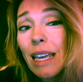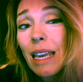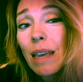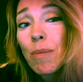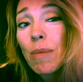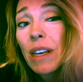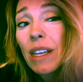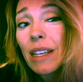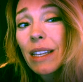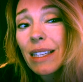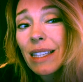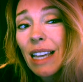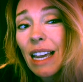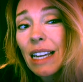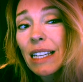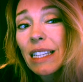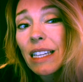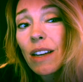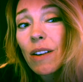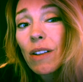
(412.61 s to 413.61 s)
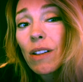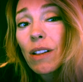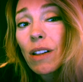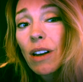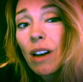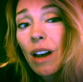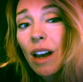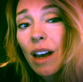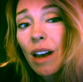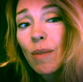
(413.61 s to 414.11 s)
Email is ideal.
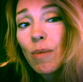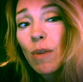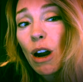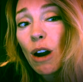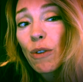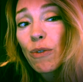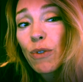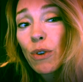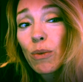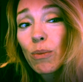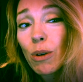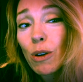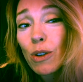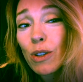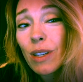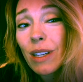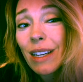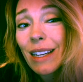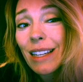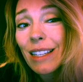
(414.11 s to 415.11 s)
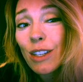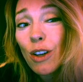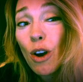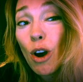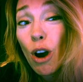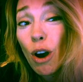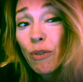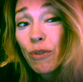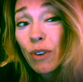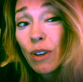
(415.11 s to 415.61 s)
Our phone person is
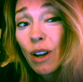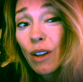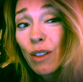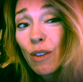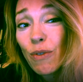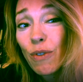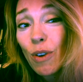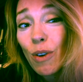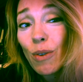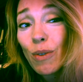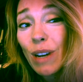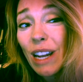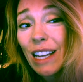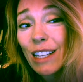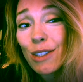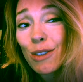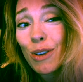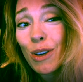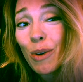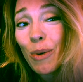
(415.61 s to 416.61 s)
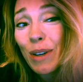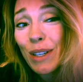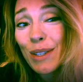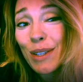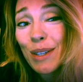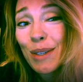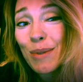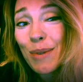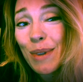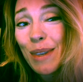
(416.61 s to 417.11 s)
often on the phone answering
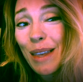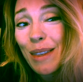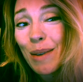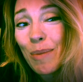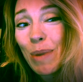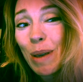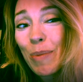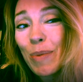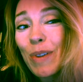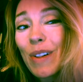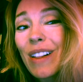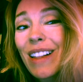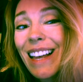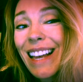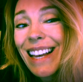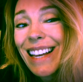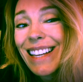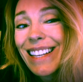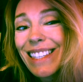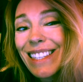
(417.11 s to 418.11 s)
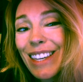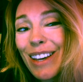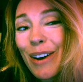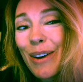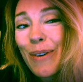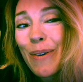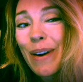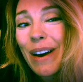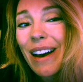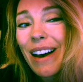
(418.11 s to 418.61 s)
questions with other people.
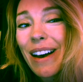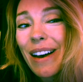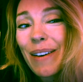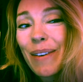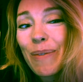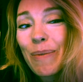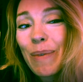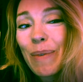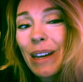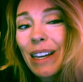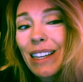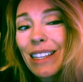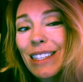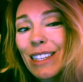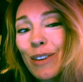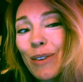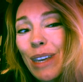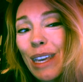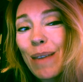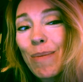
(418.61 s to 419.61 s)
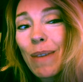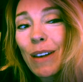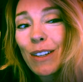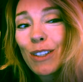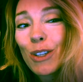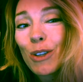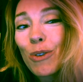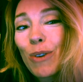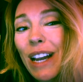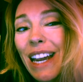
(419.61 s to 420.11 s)
So
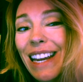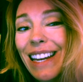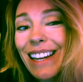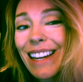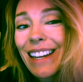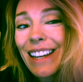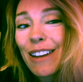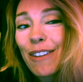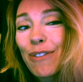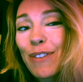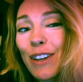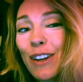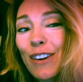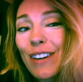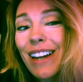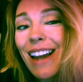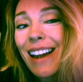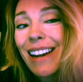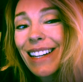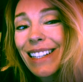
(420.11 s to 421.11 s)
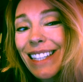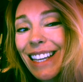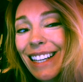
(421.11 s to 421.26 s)
email's great. If you're not a